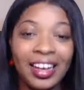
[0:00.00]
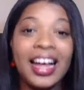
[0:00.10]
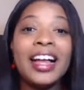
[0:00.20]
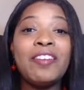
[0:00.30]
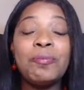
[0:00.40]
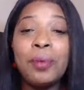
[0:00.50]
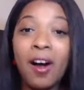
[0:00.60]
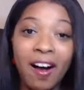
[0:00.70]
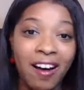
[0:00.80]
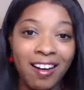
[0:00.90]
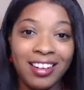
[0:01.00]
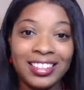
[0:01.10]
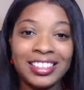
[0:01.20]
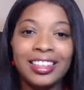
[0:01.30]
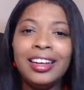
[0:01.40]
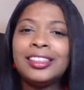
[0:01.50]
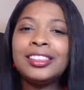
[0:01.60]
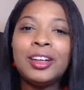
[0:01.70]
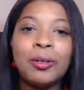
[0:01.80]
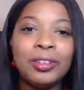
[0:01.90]
I have paused
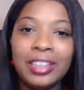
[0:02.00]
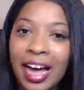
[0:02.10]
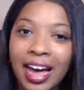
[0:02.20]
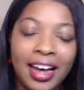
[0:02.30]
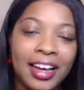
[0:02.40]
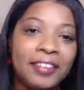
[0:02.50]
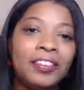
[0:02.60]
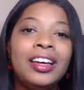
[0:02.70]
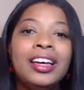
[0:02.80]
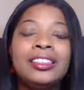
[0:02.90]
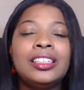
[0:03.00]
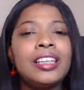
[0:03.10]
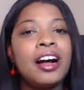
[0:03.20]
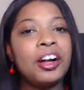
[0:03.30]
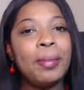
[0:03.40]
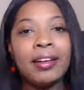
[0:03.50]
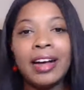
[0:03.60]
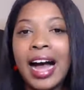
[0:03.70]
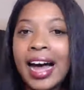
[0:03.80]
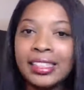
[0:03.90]
to go live to talk about
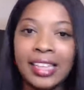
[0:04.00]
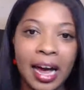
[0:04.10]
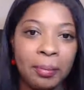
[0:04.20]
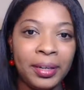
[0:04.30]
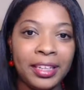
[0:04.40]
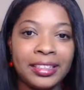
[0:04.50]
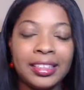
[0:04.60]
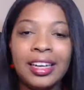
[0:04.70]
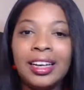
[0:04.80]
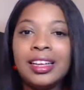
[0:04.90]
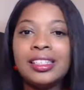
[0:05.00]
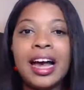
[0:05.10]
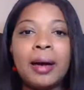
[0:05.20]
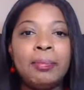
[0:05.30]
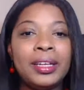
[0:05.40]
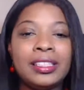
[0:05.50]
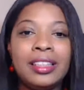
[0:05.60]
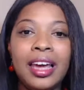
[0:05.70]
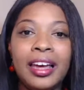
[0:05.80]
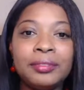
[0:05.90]
hot topics
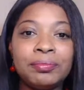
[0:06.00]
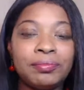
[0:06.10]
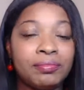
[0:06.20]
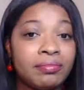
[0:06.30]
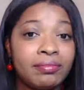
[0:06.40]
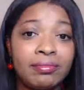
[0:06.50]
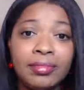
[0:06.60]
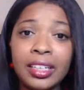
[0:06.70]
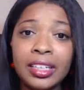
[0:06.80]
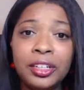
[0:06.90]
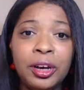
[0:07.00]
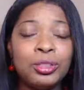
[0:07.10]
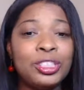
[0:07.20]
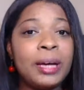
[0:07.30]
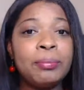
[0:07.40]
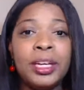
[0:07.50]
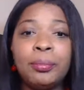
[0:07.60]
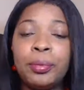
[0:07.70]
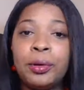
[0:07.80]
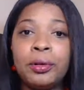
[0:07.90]
that, you know, some
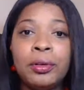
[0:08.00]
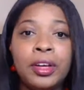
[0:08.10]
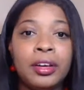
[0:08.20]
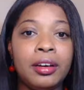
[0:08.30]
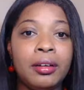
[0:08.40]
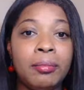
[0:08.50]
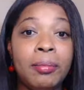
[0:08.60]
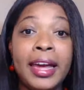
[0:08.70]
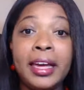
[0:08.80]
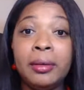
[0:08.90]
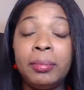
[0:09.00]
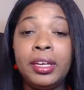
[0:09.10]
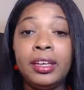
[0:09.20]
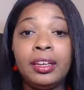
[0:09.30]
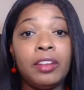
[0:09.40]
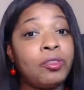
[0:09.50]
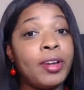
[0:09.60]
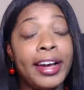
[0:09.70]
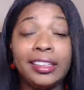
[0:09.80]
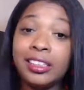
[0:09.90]
people may be
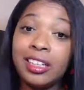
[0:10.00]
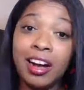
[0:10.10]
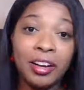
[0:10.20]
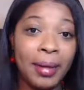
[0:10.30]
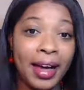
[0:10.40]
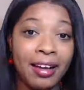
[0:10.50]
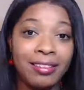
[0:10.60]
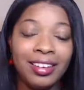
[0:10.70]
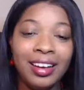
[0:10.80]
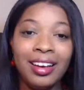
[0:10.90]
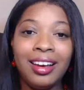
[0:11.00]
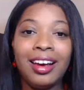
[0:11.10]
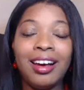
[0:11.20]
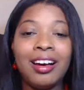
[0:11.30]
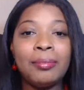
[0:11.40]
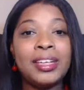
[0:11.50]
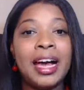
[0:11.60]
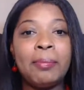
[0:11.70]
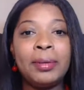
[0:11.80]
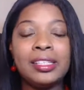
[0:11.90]
afraid to talk about,
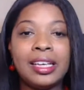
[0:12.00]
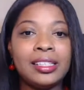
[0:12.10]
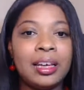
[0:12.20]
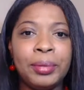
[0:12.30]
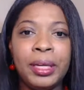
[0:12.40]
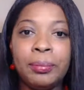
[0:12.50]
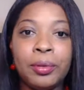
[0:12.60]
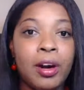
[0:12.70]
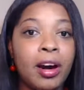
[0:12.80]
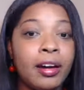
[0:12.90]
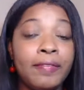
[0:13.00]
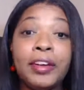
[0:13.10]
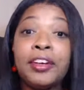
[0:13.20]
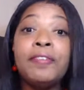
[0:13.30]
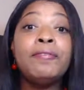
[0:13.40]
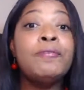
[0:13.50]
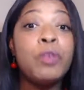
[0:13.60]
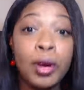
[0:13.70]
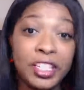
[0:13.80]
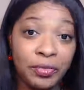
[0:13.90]
topics that some people are very
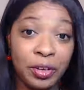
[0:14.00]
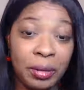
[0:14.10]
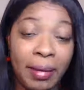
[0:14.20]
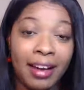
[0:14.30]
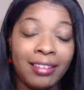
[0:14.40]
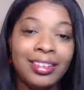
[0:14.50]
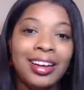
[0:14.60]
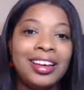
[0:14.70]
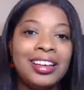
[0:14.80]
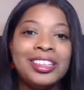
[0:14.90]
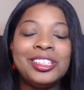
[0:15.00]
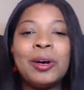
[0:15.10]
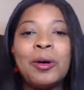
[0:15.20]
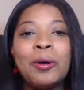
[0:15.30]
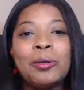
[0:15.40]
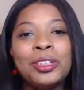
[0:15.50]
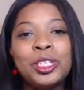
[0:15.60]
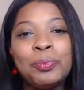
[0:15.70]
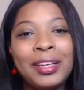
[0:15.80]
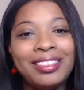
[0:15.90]
voiceful about. So the
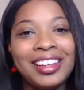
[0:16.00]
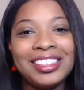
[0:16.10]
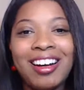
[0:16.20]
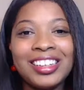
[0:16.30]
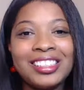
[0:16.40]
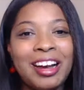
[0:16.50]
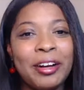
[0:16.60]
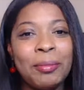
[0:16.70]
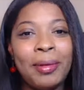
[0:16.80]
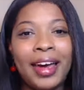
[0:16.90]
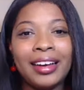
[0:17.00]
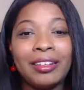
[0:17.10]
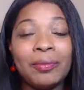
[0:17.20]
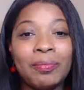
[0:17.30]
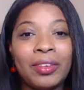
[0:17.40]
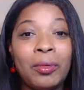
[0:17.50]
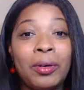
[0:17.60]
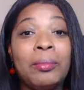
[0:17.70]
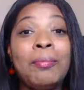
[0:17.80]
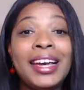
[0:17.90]
Speak That Talk started back
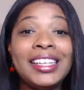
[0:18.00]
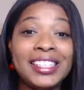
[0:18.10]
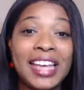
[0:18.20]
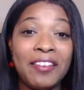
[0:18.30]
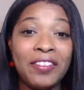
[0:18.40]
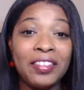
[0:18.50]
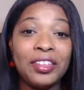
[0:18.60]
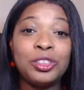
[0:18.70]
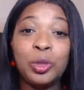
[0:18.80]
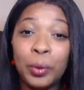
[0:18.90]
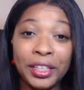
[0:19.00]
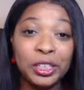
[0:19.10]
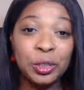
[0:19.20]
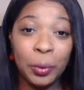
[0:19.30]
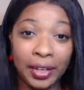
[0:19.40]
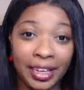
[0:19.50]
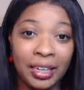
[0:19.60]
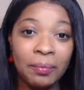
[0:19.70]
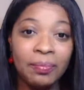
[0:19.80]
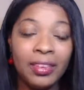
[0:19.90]
on May 7th,
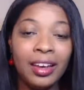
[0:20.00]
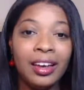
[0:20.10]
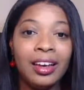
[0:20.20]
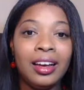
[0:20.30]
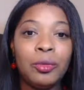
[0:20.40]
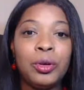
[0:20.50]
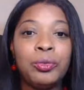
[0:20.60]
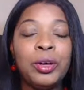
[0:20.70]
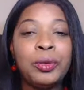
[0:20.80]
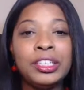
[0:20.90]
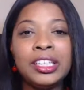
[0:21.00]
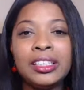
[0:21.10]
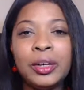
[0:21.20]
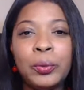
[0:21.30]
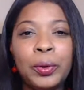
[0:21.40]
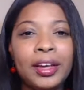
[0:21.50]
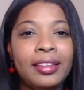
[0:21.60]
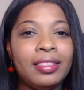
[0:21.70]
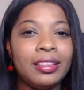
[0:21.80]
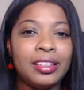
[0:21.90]
2020, when we were dealing
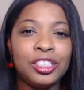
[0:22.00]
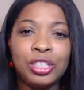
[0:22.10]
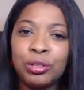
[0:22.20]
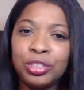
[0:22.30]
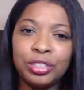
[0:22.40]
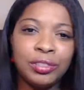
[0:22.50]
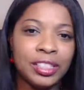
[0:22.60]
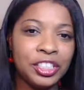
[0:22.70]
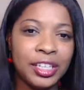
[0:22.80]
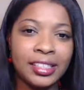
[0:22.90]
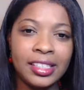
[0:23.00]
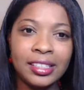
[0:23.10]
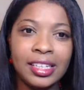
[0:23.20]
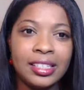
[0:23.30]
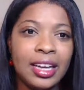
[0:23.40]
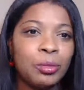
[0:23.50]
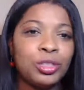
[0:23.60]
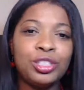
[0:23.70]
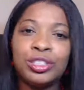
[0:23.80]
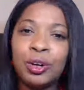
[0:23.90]
with the social injustices that
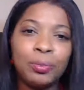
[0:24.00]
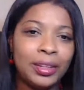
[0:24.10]
were so